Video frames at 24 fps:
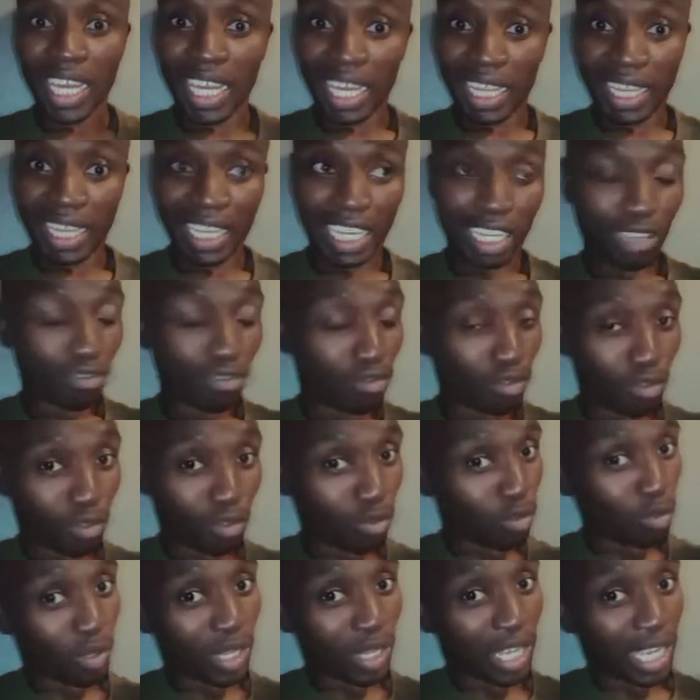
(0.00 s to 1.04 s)
and then
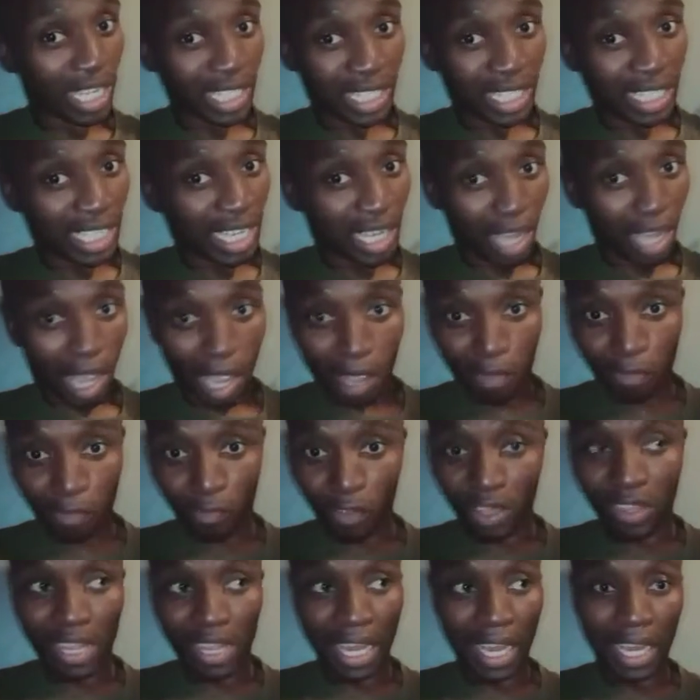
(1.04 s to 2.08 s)
you get a
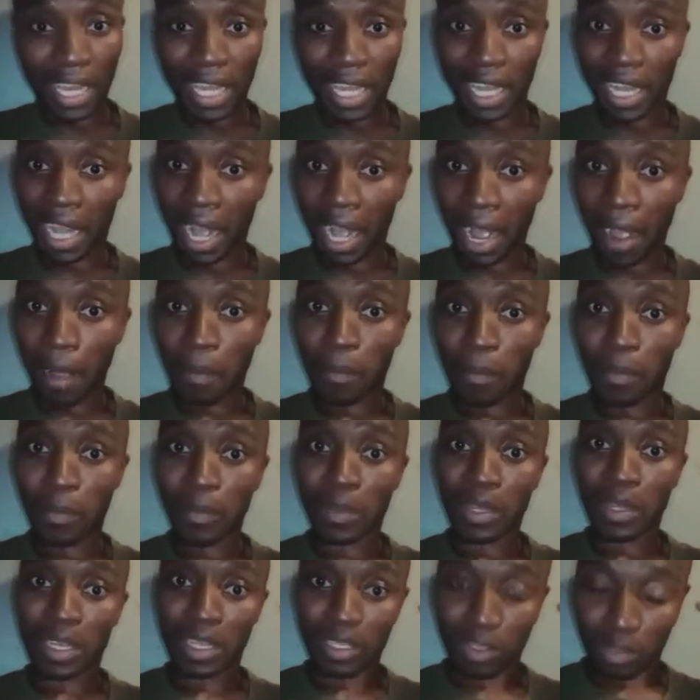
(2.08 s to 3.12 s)
further leg up
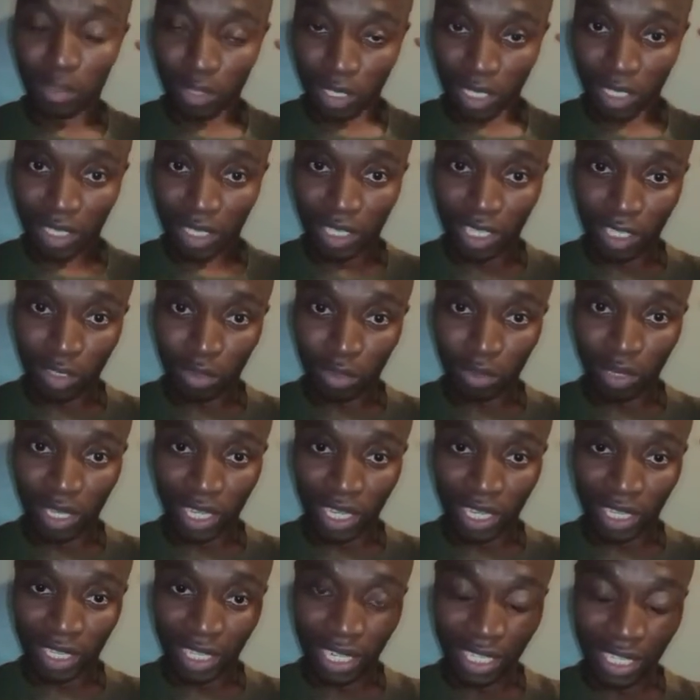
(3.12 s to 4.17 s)
into
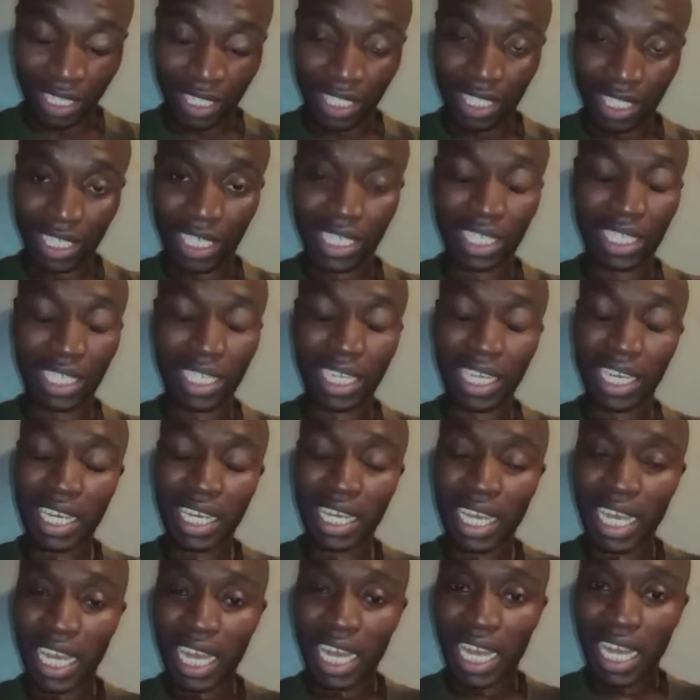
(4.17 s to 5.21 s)
in that trade.
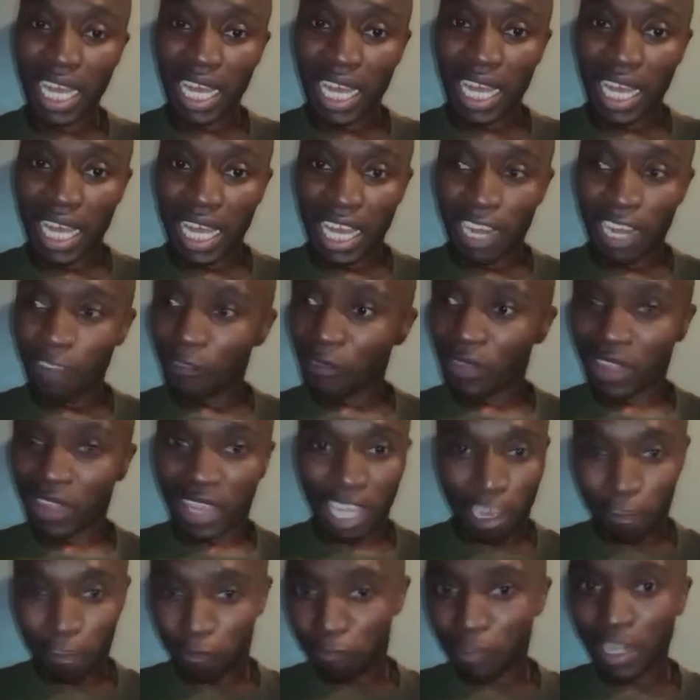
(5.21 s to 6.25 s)

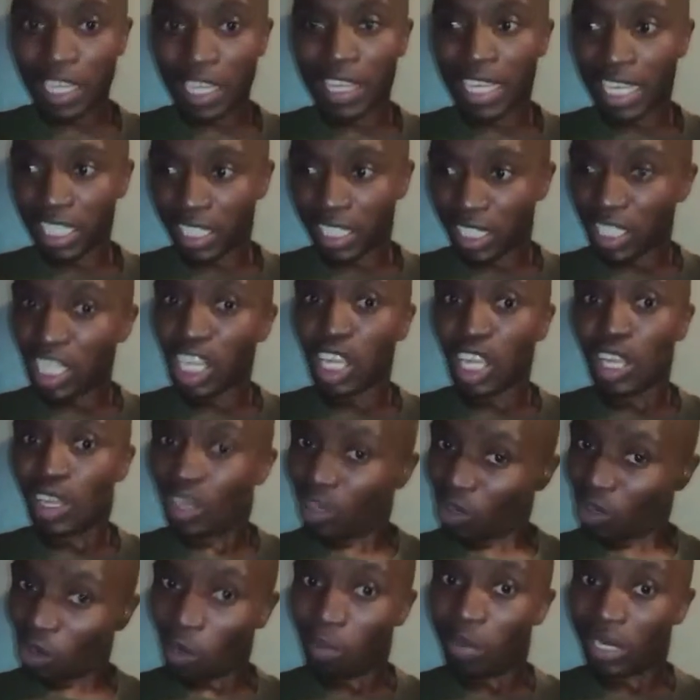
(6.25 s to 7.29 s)
The fact that
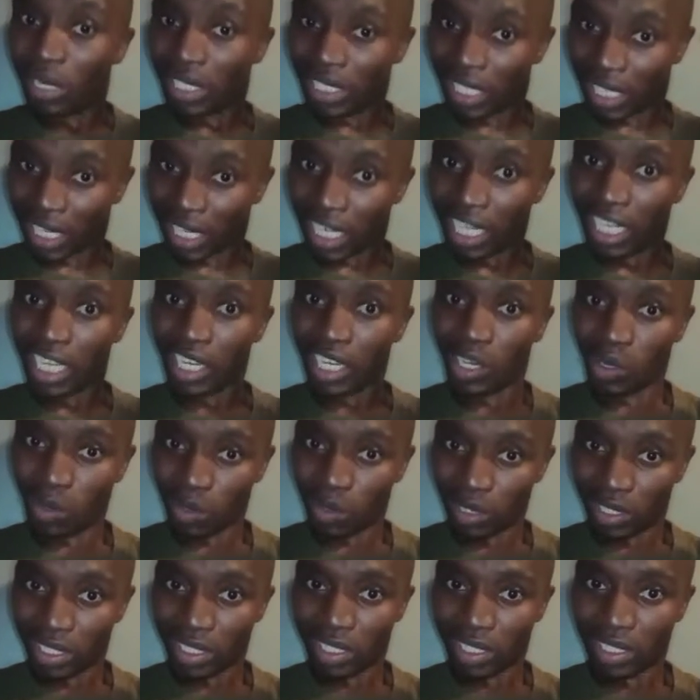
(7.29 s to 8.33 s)
nobody really
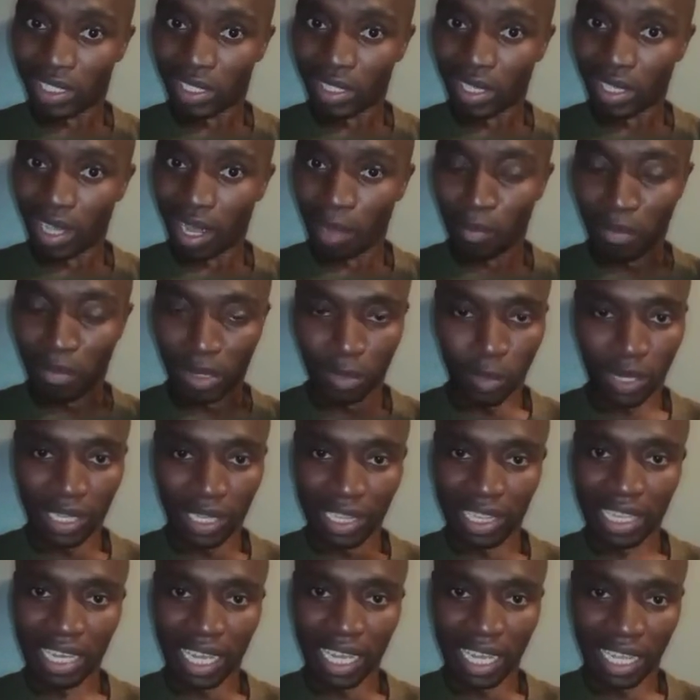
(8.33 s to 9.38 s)
knows, but
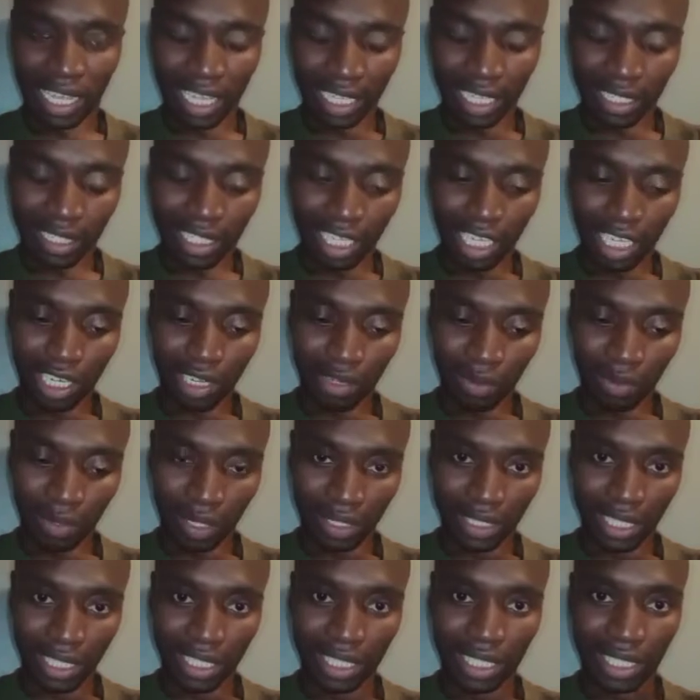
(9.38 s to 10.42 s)
one thing I can tell you
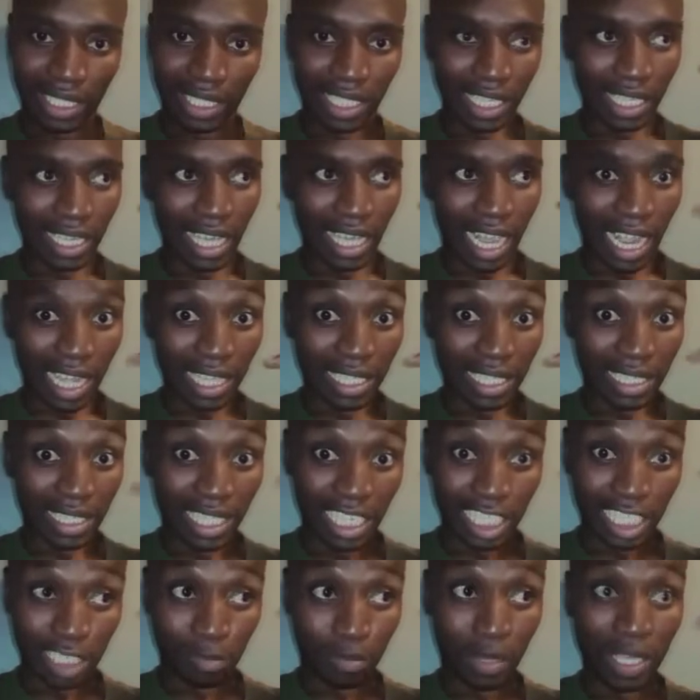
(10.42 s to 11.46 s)
is that I
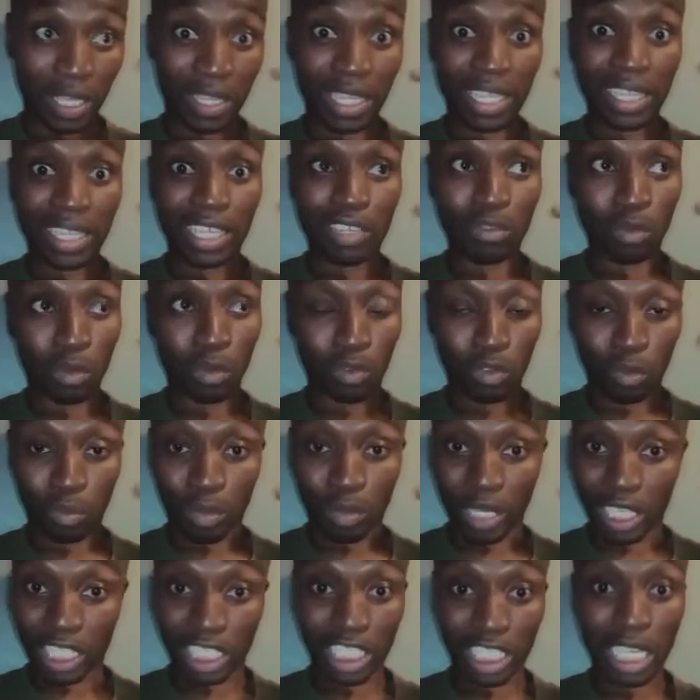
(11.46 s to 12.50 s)
suspect that there's going to
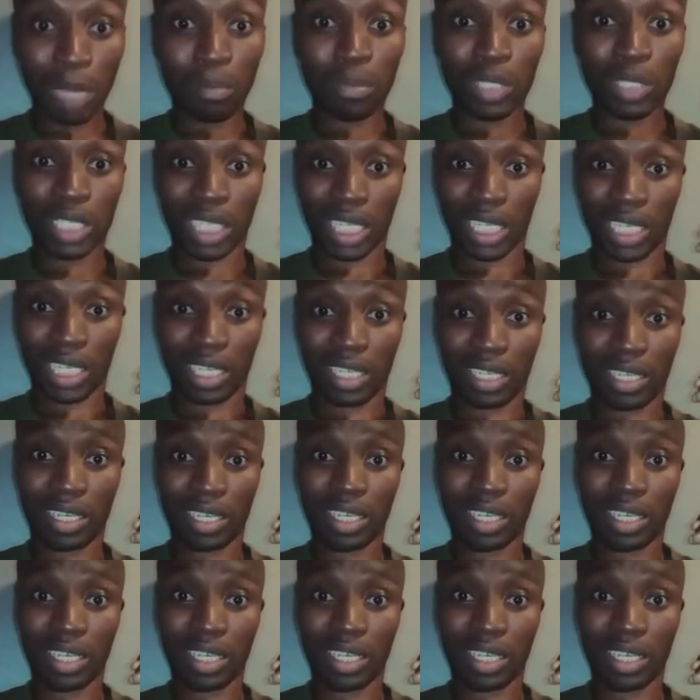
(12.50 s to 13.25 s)
be a sharp turn,